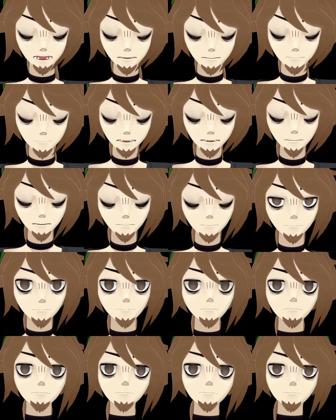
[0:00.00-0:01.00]
of fuck
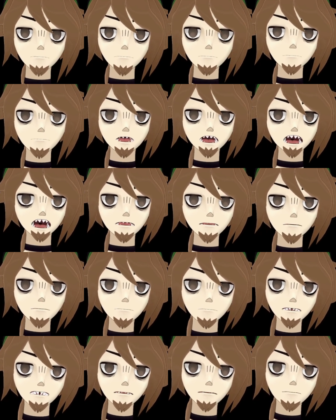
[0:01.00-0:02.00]
with me so much.
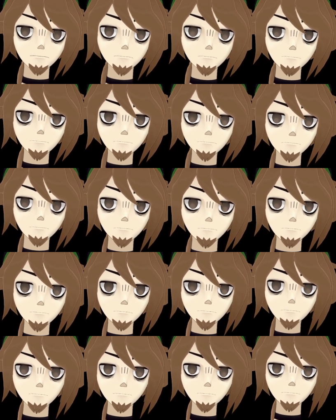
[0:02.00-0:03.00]

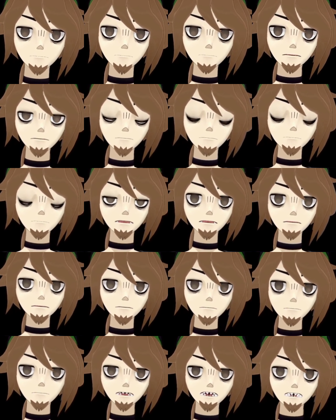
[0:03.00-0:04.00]
I've
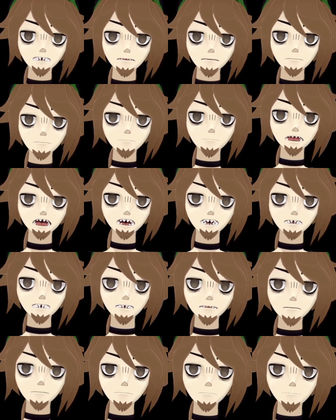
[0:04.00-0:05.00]
focused so much
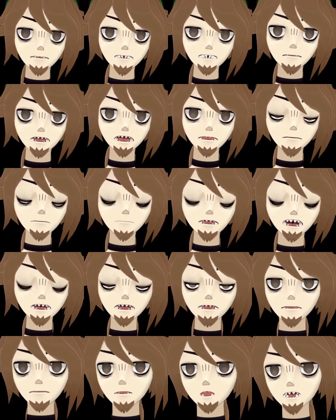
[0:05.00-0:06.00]
about trying to
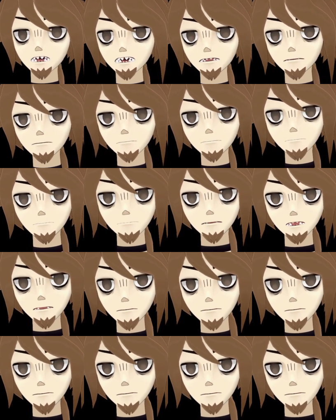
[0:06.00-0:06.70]
keep all of your